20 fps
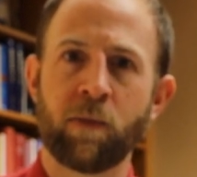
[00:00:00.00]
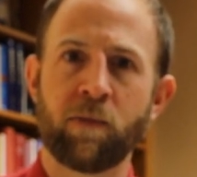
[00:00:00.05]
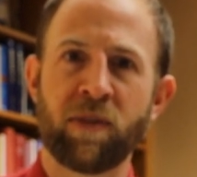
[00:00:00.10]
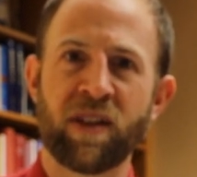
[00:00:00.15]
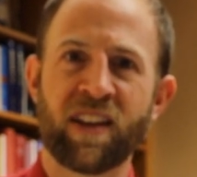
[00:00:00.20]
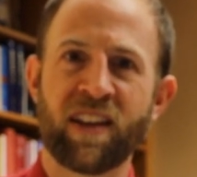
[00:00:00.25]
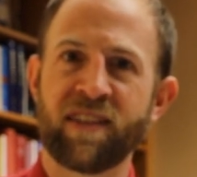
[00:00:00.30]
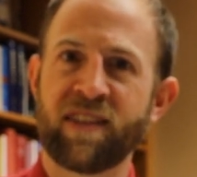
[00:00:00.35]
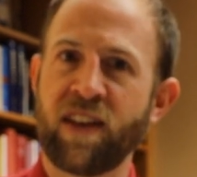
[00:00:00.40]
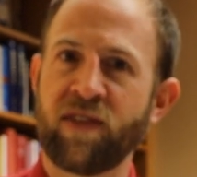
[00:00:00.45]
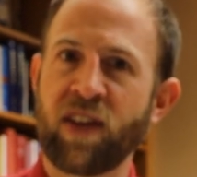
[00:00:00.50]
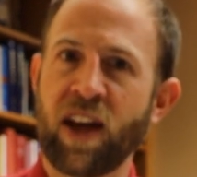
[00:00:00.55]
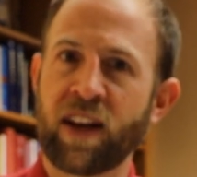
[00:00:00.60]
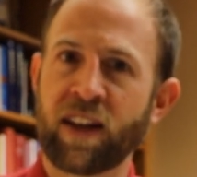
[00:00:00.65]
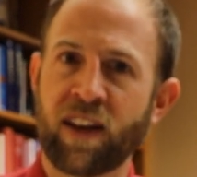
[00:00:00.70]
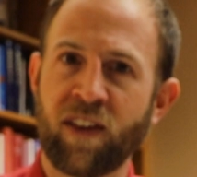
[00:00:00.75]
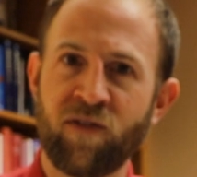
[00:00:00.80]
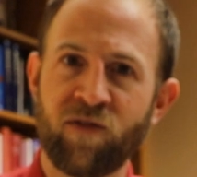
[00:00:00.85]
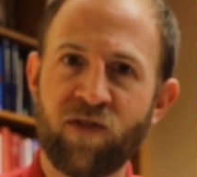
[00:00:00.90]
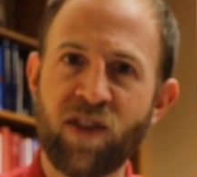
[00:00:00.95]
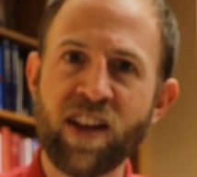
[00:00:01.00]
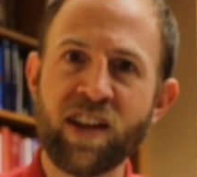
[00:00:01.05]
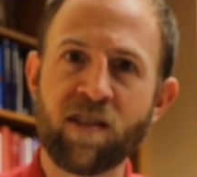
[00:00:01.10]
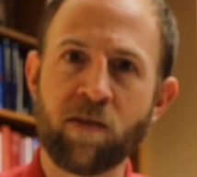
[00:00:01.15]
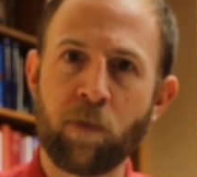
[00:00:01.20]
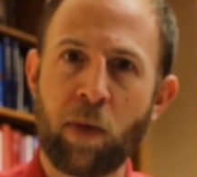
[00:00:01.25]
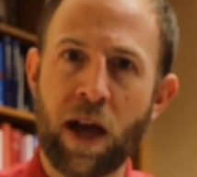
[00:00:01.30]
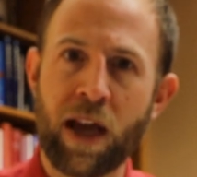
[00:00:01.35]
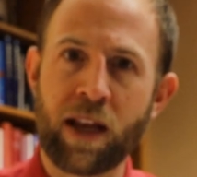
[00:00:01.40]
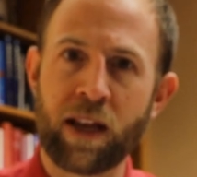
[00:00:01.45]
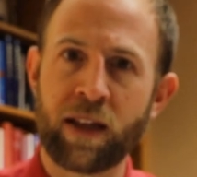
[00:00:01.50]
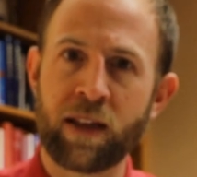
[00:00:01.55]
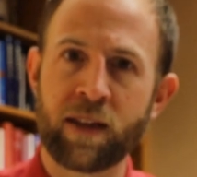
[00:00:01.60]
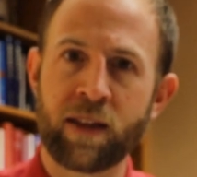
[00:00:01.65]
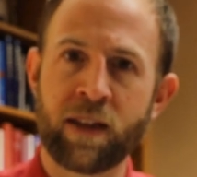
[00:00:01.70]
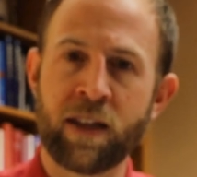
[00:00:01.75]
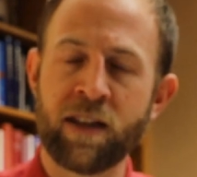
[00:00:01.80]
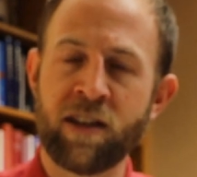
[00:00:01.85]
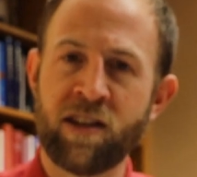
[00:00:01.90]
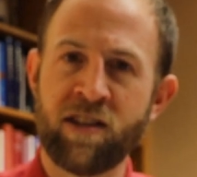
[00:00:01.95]
because they've got to convince
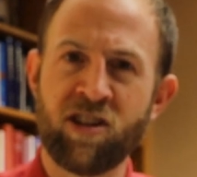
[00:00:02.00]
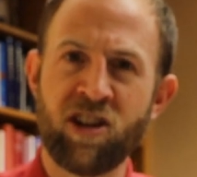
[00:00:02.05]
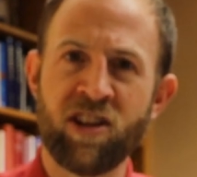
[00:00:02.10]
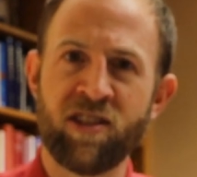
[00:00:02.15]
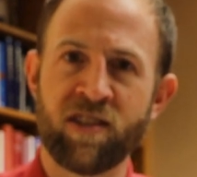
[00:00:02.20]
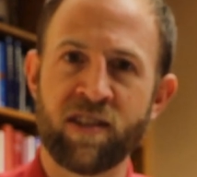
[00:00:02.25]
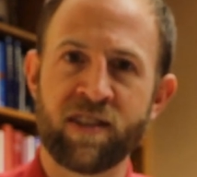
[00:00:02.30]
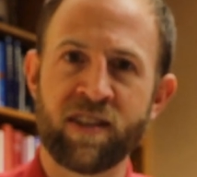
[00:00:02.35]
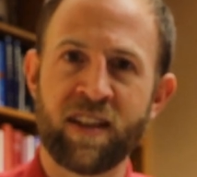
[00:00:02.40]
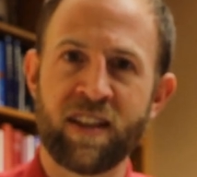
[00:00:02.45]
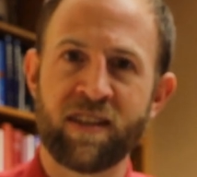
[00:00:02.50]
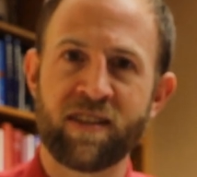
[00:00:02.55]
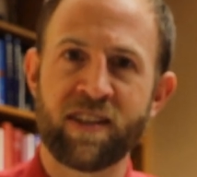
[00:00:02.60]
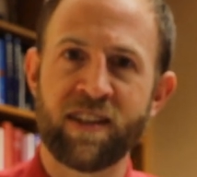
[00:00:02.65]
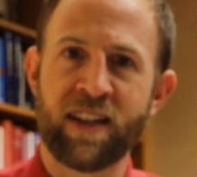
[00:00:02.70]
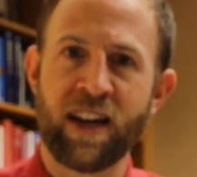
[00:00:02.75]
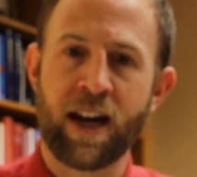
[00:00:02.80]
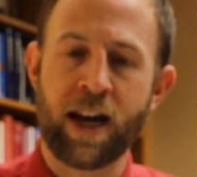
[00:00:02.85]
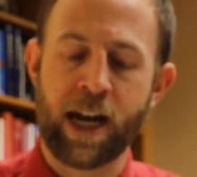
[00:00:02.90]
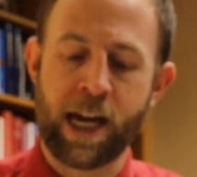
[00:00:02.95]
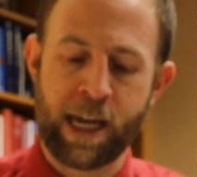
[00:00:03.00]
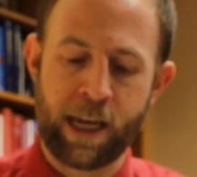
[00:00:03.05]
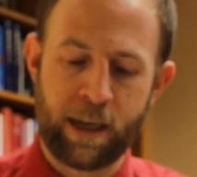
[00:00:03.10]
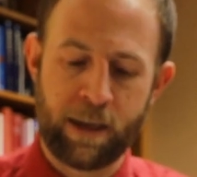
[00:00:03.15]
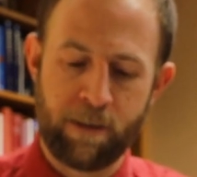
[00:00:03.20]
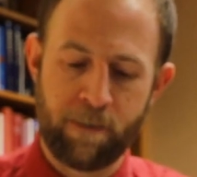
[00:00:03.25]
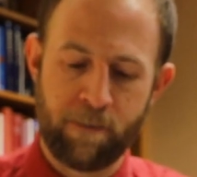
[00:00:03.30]
Pilate that Jesus needs to die.